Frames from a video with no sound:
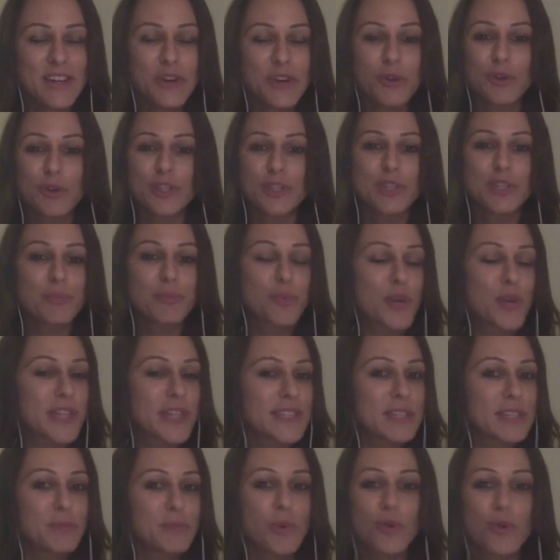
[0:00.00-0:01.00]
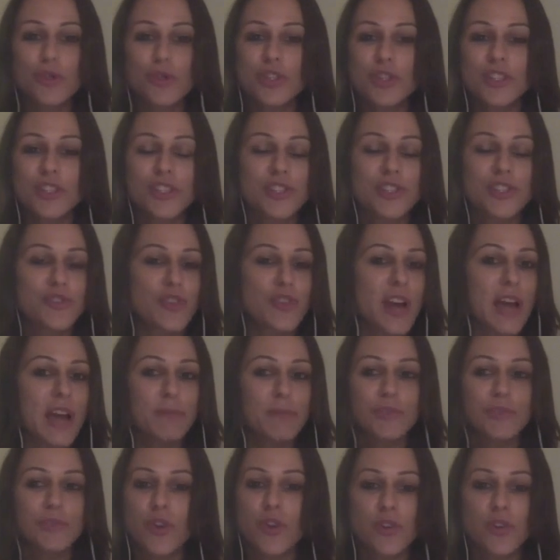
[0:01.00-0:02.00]
or suppressed emotions,
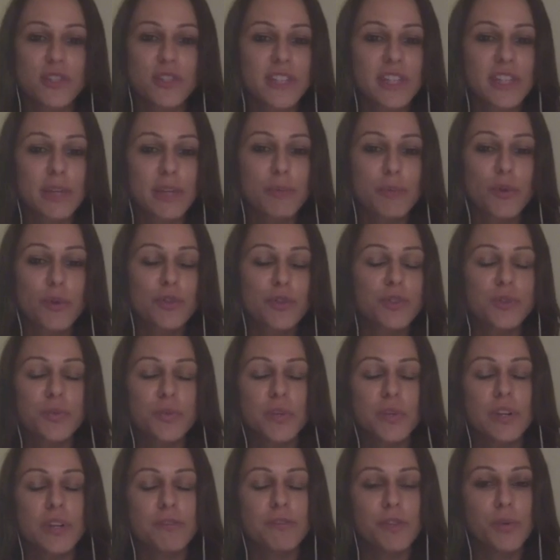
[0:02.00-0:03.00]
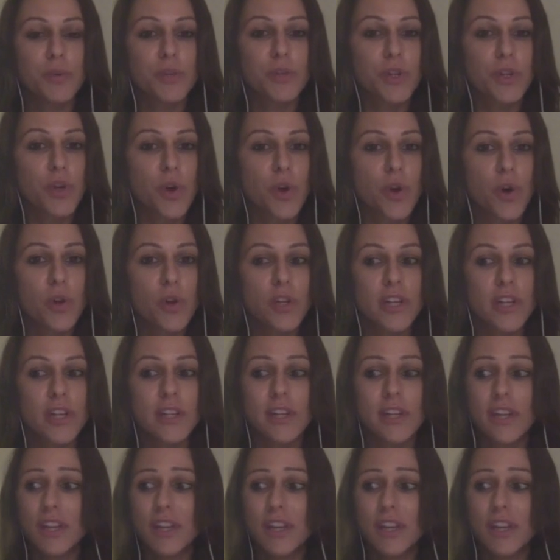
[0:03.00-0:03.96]
trapped, toxic emotions, whatever you want to call it,